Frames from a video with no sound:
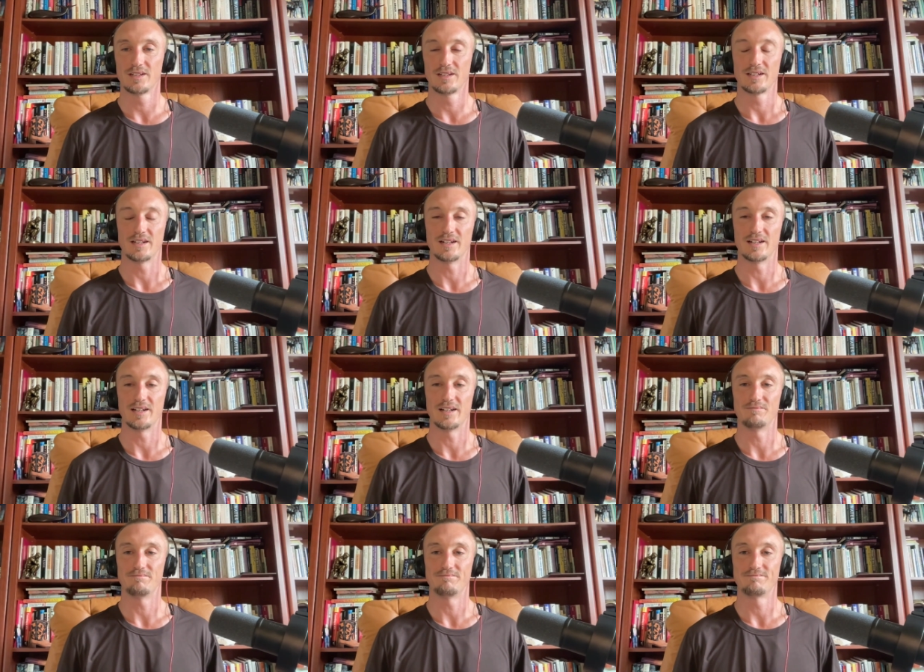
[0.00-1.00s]

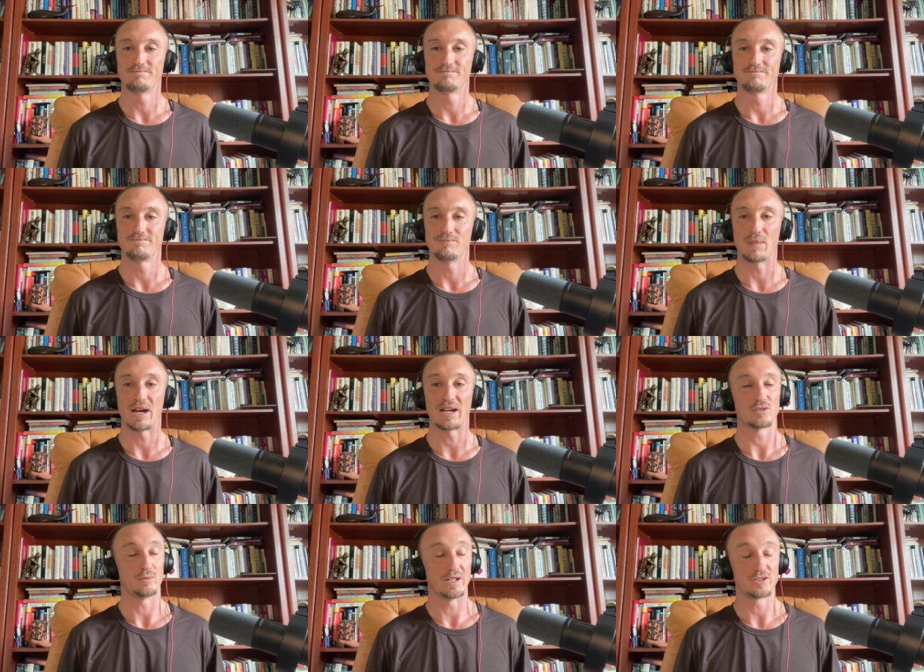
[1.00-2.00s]
Um,
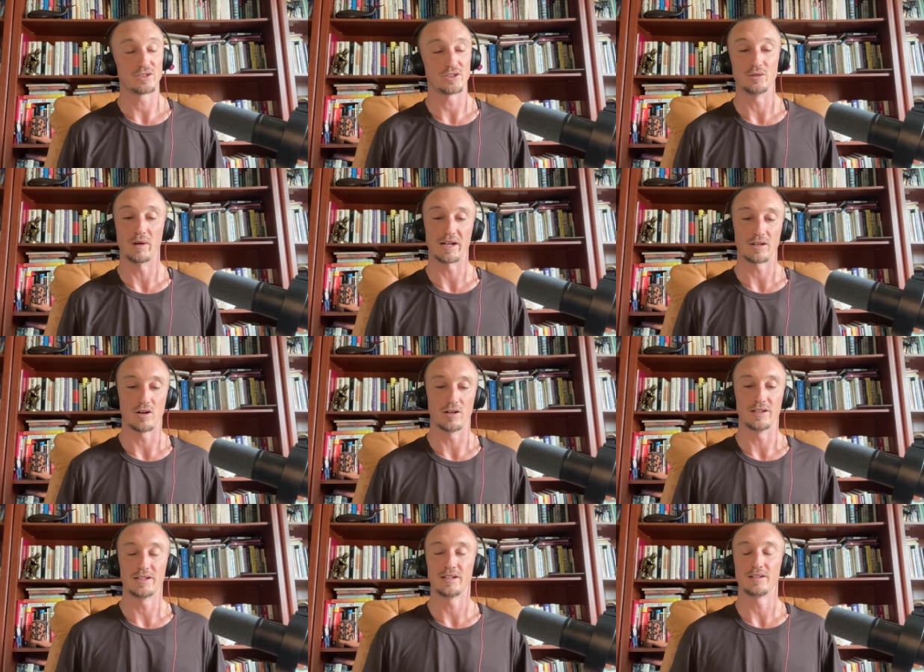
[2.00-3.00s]
Masturbation, you might call
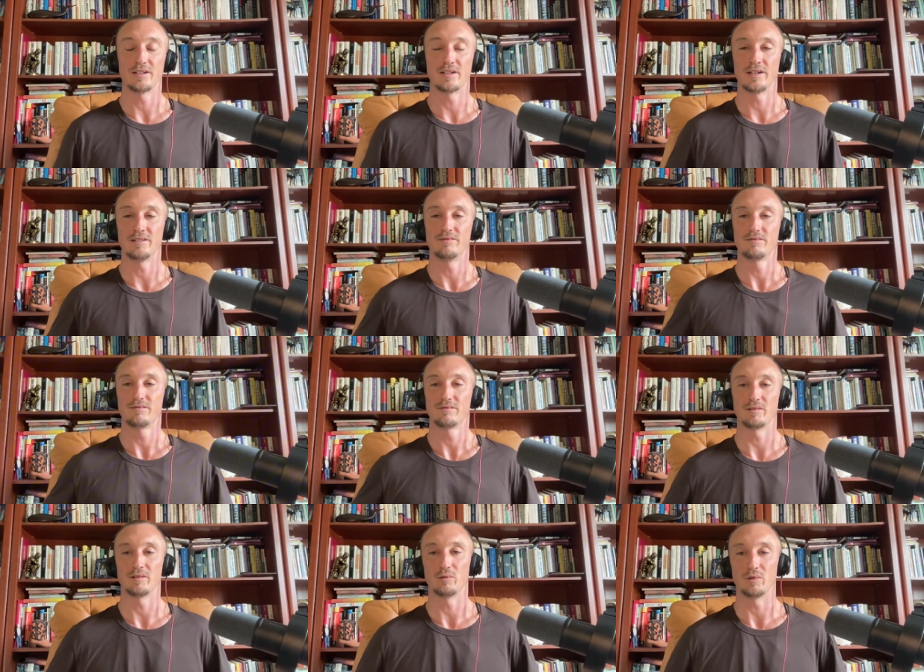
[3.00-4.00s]
it.
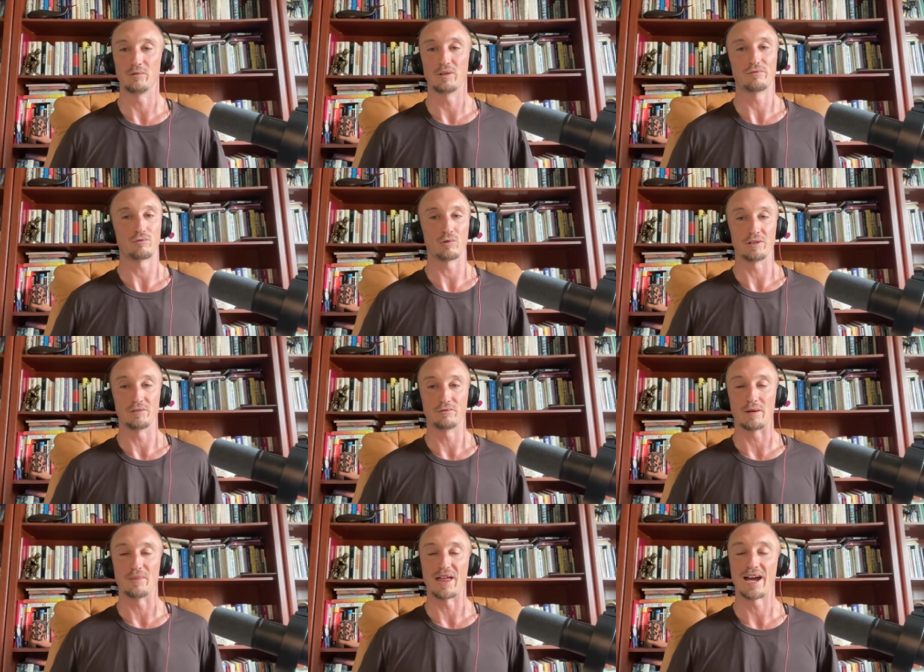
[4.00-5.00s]
We
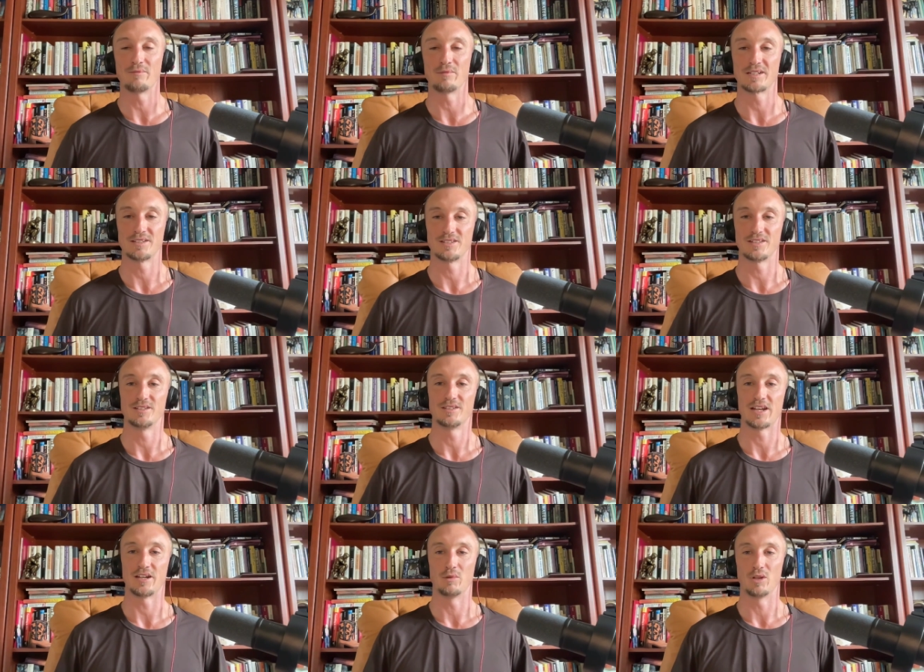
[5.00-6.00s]
reframe that because there's
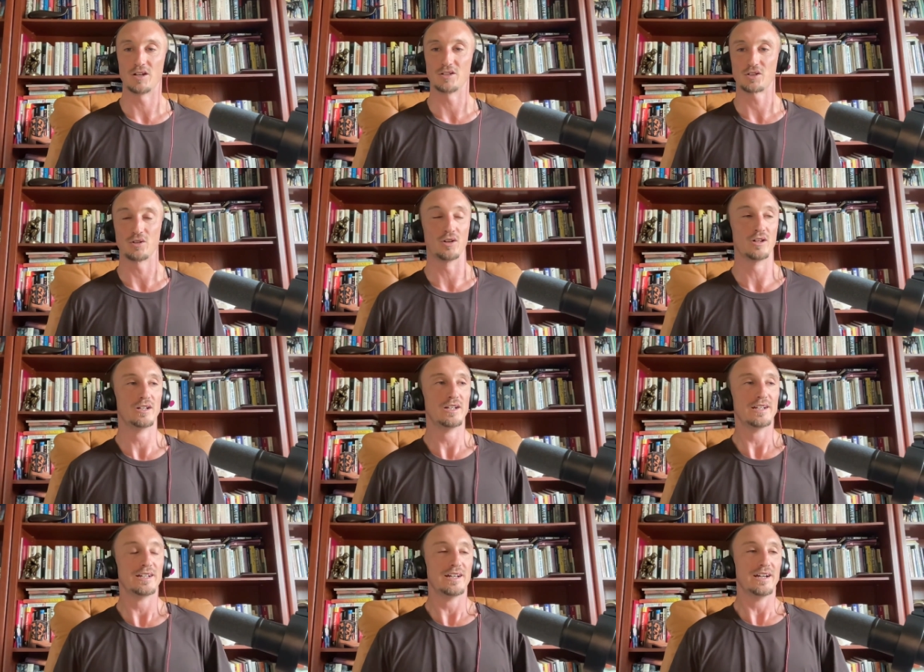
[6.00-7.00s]
etymological
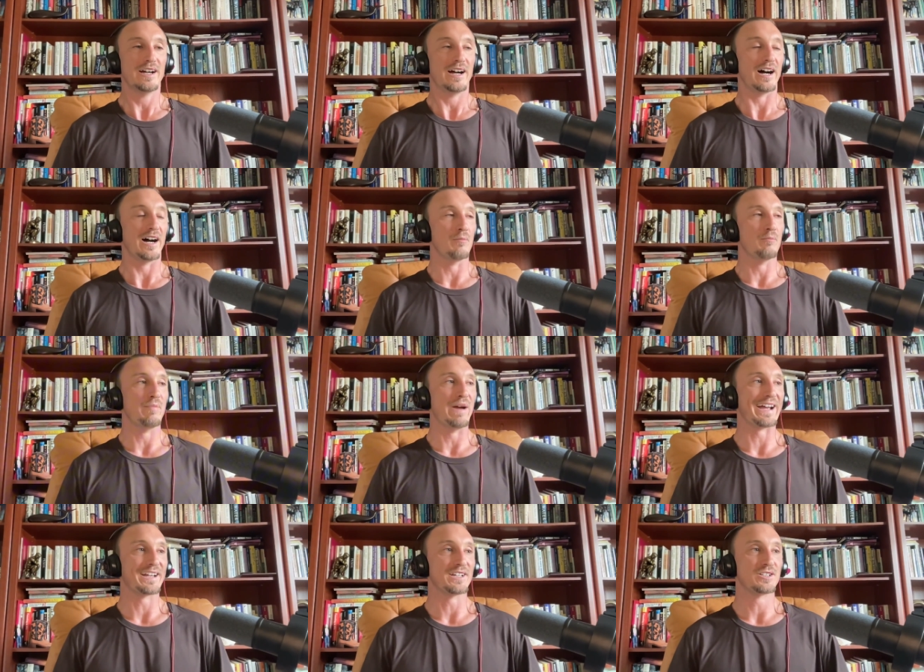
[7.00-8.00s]

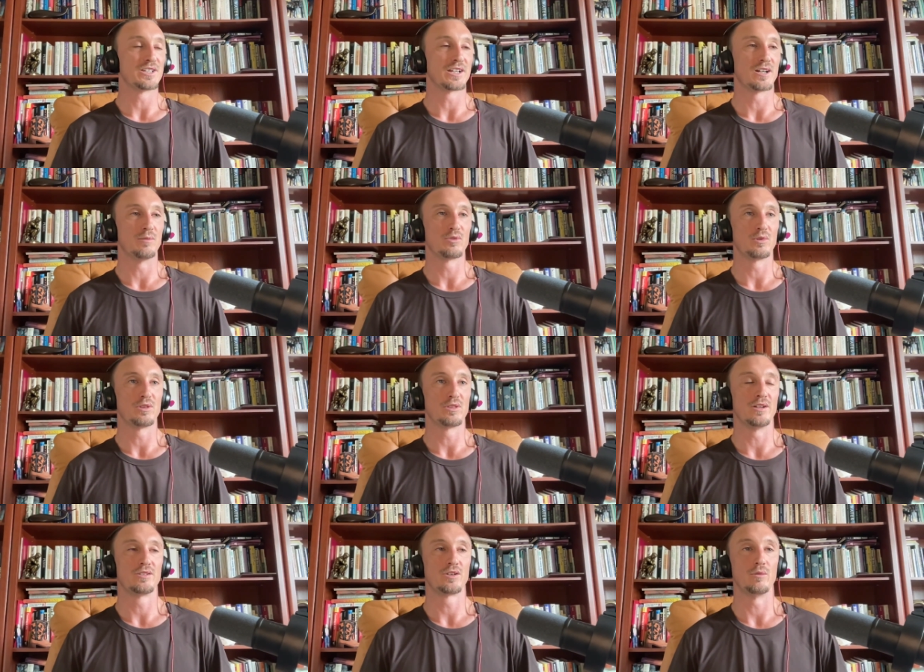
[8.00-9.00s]
baggage that comes with
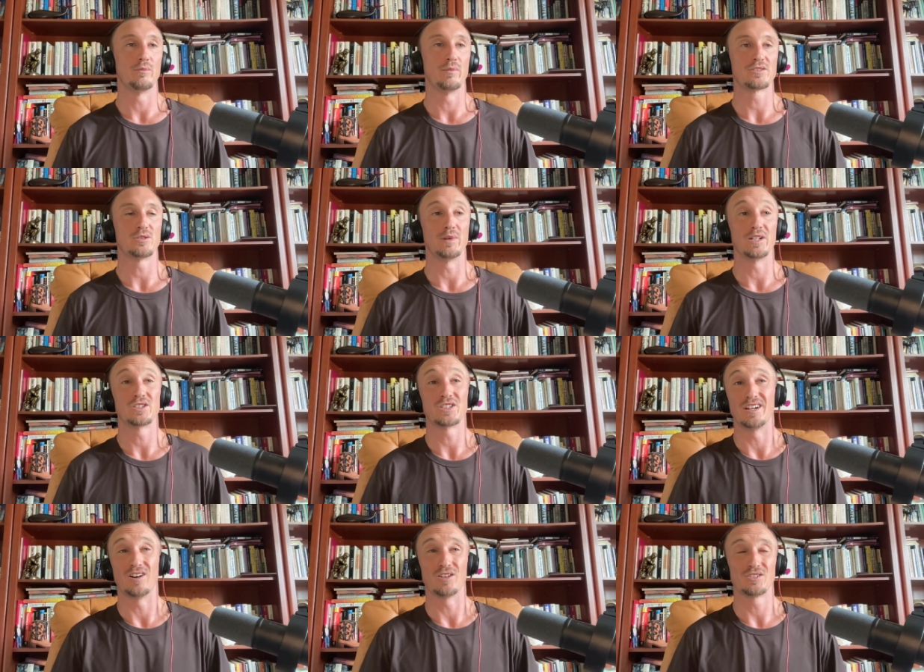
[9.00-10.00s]
the term masturbation,
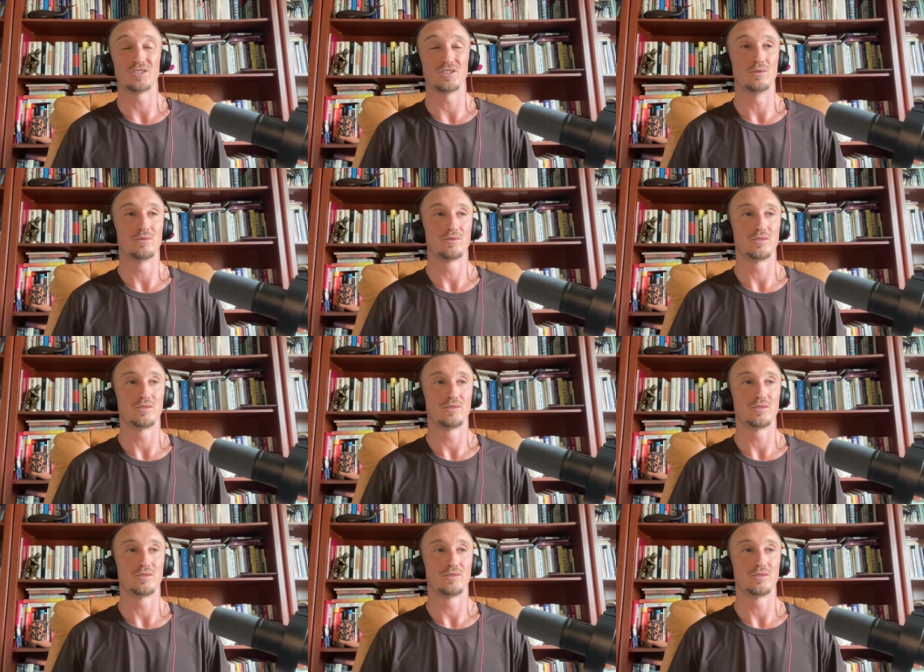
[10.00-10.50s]
and also